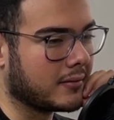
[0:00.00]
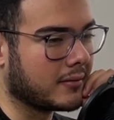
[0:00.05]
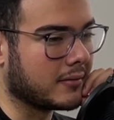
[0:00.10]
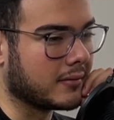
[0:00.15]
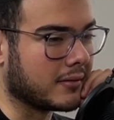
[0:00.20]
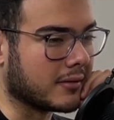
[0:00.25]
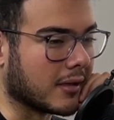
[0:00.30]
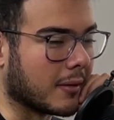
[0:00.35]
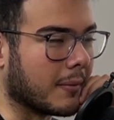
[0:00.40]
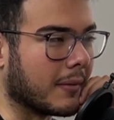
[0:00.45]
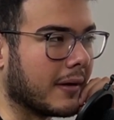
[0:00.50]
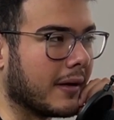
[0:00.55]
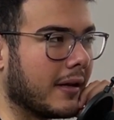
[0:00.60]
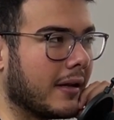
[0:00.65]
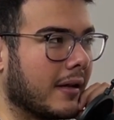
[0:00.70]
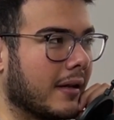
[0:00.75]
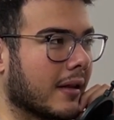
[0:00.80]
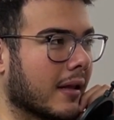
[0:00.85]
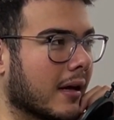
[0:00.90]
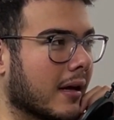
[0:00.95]

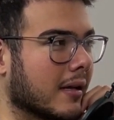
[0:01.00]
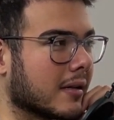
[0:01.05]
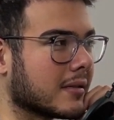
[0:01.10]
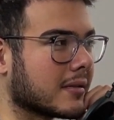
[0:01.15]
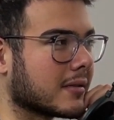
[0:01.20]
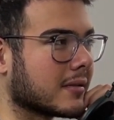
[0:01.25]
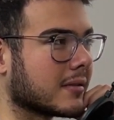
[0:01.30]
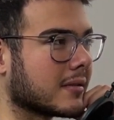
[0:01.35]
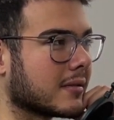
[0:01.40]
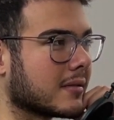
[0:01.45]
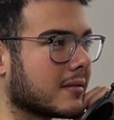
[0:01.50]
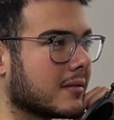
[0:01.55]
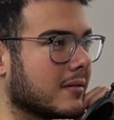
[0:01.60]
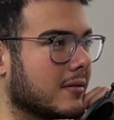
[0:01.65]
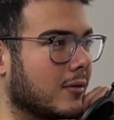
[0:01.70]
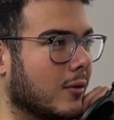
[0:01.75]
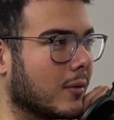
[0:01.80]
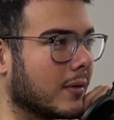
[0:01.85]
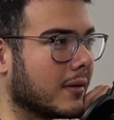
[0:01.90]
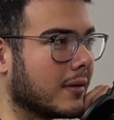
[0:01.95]
somebody that's
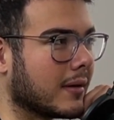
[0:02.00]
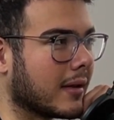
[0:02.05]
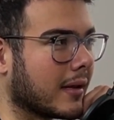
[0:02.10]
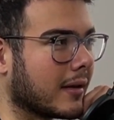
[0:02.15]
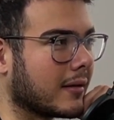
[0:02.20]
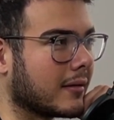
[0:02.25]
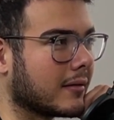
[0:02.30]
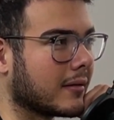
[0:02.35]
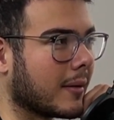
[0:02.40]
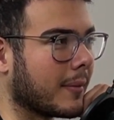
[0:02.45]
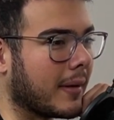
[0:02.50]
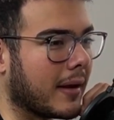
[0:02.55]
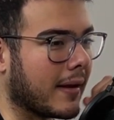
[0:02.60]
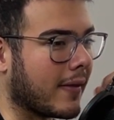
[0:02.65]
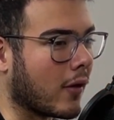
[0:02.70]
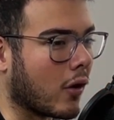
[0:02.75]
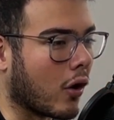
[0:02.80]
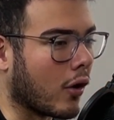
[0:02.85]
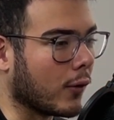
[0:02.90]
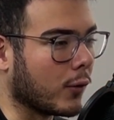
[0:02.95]
doing like, I mean,
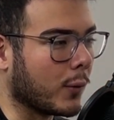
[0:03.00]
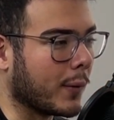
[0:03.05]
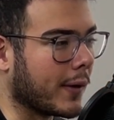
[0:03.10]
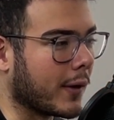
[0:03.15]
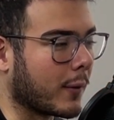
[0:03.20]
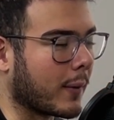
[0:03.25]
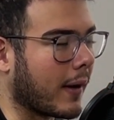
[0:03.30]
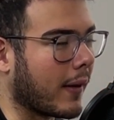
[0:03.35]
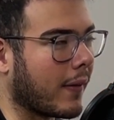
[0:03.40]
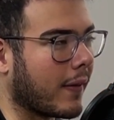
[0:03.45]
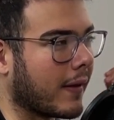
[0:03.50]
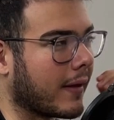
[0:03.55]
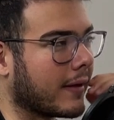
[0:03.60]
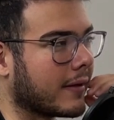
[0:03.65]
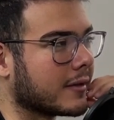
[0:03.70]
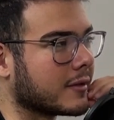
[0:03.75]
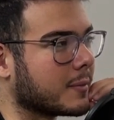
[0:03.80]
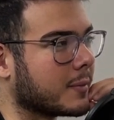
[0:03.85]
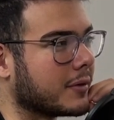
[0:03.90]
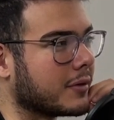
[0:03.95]
they're all doing great
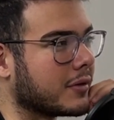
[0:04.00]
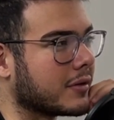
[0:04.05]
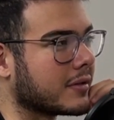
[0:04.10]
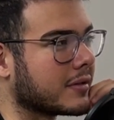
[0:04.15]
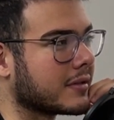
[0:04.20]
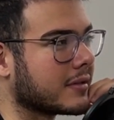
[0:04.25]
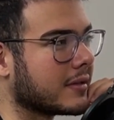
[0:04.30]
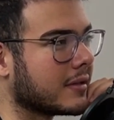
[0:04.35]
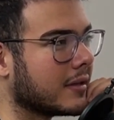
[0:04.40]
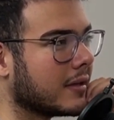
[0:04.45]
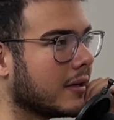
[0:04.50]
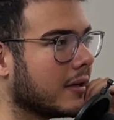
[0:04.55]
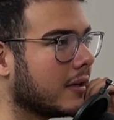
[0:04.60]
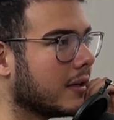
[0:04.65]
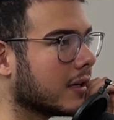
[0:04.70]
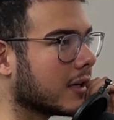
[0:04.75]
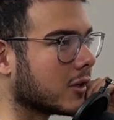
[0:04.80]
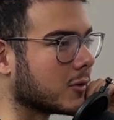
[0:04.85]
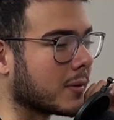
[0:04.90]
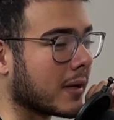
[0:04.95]
things, but just
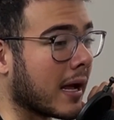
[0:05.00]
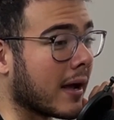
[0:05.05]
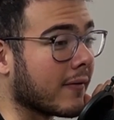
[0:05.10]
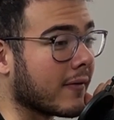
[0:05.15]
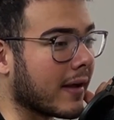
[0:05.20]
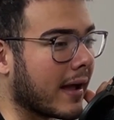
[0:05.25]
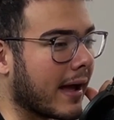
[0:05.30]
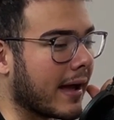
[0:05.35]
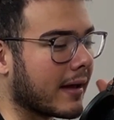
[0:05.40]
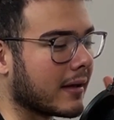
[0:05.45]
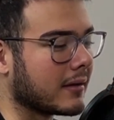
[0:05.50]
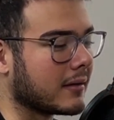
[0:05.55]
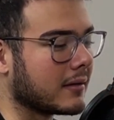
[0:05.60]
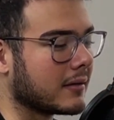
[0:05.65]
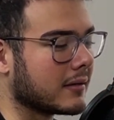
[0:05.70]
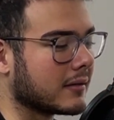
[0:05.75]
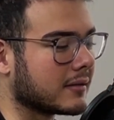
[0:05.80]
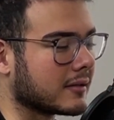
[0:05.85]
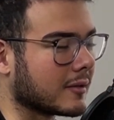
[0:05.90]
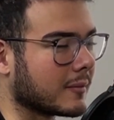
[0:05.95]
because we haven't had
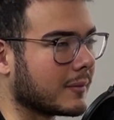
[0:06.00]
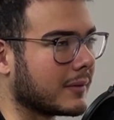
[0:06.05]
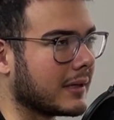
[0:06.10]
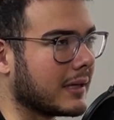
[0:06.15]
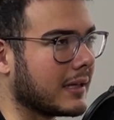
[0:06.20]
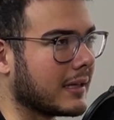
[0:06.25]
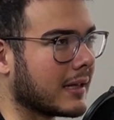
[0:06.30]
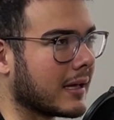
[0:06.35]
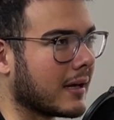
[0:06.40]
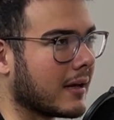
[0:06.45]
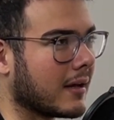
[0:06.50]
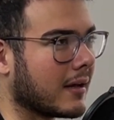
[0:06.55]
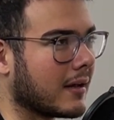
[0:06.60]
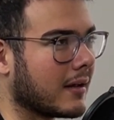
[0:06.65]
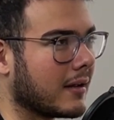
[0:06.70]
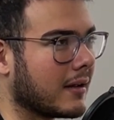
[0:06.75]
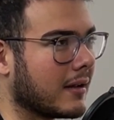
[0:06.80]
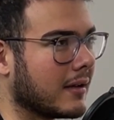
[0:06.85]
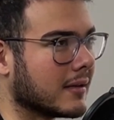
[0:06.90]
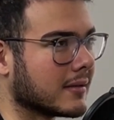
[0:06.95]
somebody that
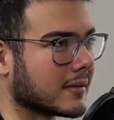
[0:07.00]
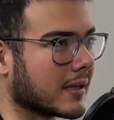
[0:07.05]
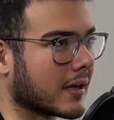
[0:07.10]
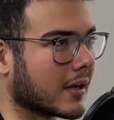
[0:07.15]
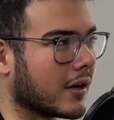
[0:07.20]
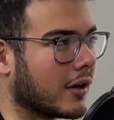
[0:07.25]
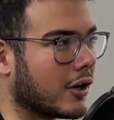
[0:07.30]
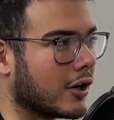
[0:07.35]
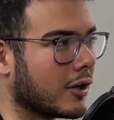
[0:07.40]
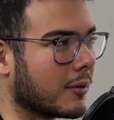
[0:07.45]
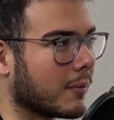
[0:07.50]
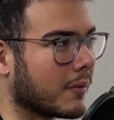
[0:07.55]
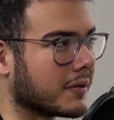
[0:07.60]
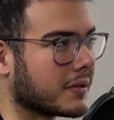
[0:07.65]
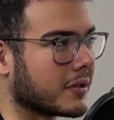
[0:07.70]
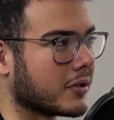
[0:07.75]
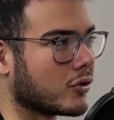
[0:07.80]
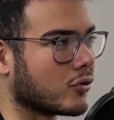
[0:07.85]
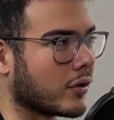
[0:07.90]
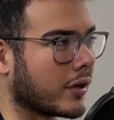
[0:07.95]
is like
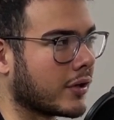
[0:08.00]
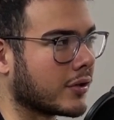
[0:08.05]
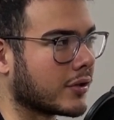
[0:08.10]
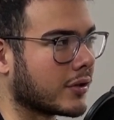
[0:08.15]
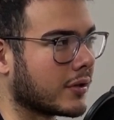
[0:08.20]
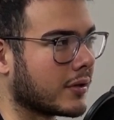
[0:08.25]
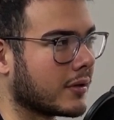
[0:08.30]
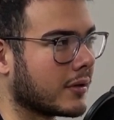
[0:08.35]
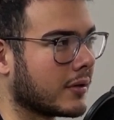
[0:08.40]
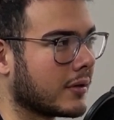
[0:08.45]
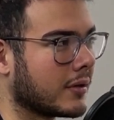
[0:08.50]
100% stranger